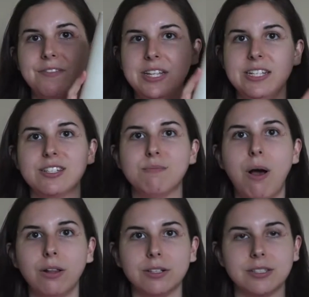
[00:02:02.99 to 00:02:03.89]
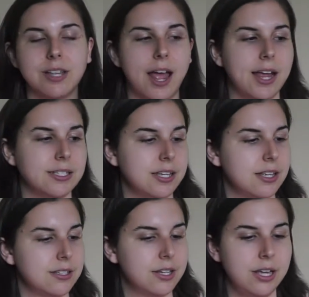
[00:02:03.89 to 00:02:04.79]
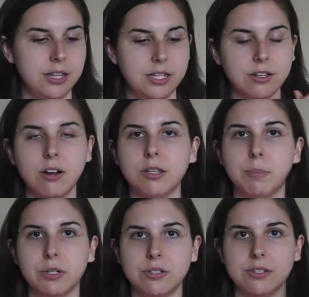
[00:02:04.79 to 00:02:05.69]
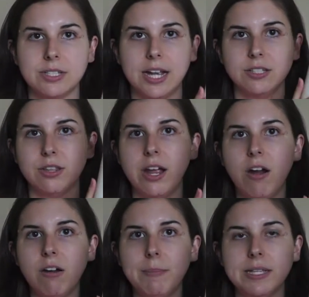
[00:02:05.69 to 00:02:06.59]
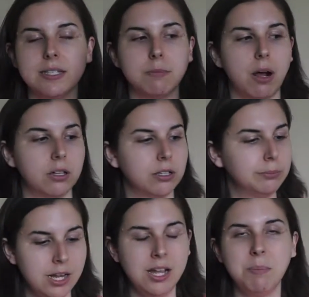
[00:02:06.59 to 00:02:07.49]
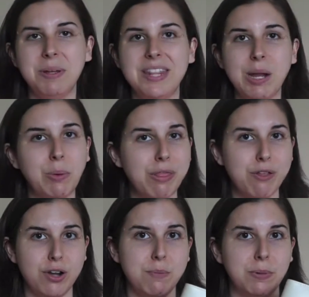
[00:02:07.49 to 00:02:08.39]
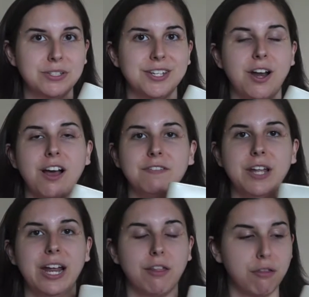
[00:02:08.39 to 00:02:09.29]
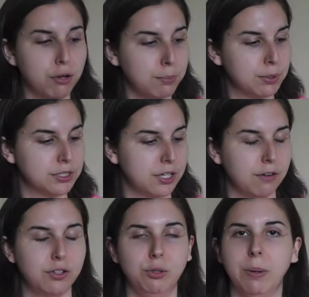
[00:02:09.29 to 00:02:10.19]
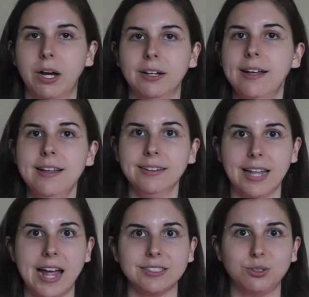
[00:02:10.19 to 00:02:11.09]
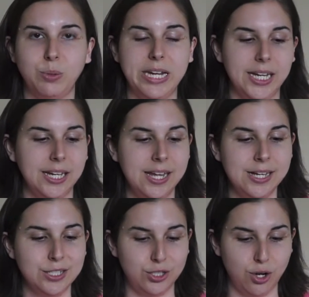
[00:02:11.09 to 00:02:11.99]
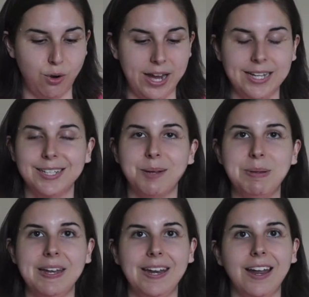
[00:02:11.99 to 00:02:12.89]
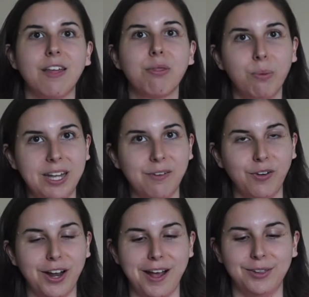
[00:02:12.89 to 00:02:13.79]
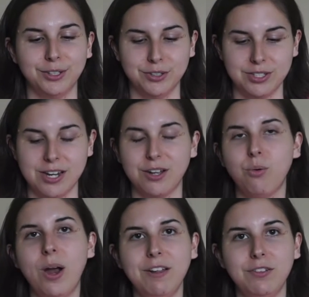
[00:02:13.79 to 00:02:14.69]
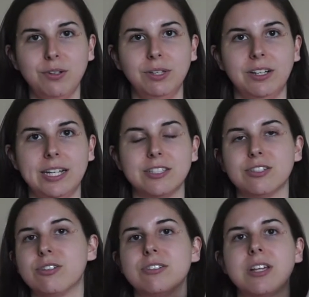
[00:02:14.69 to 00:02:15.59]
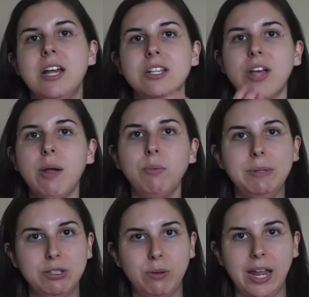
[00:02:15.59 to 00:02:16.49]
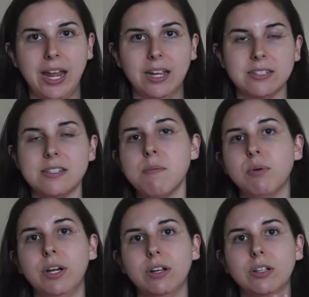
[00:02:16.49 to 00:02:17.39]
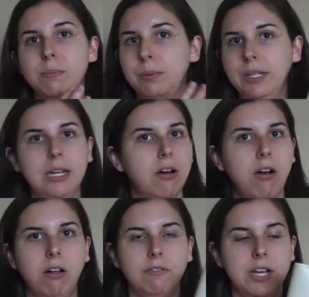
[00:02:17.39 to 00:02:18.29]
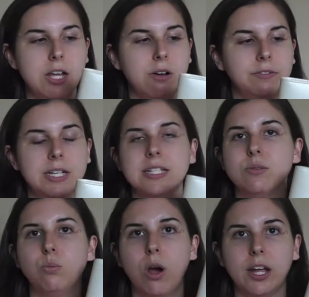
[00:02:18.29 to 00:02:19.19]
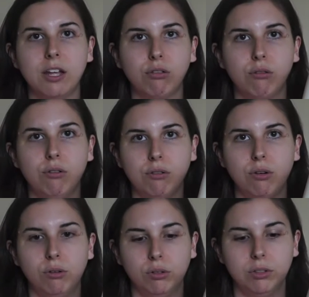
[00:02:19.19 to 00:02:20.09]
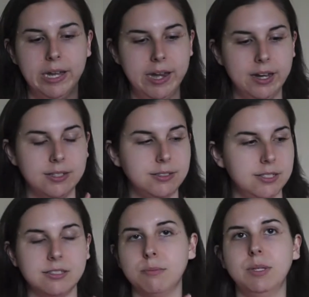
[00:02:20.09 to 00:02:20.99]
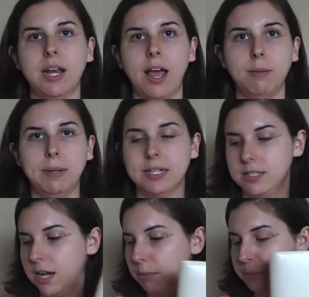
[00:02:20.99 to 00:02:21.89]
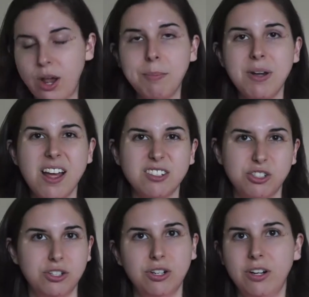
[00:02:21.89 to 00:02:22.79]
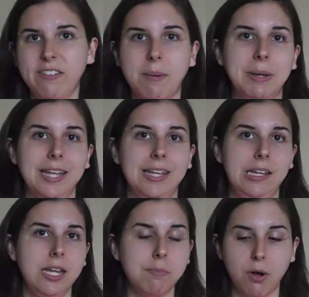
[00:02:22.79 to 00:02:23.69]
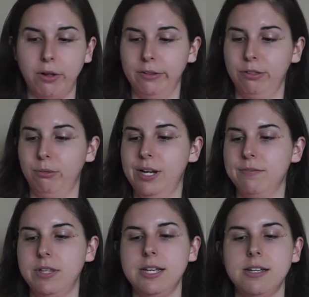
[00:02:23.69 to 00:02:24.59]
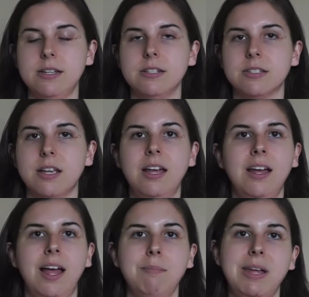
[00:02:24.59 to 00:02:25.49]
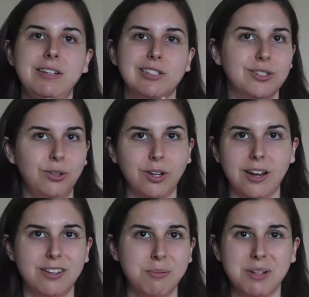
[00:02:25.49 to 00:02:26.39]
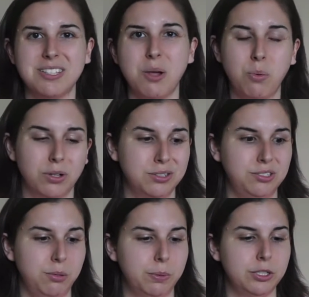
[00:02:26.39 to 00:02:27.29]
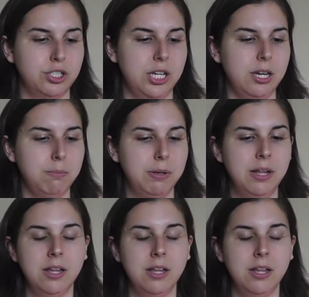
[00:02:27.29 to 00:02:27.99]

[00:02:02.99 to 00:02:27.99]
of these smaller sizes. These are the personal size, so they are a bit smaller, but they were 30% off. They had a 30% off coupon last week. So I ended up getting three different colors and quite a few little inserts. So I will be doing a separate complete haul video of this, walking through the whole system that I picked up. I'm not sure if I'm gonna keep all three of these I may just hold on to them because they were super cheap.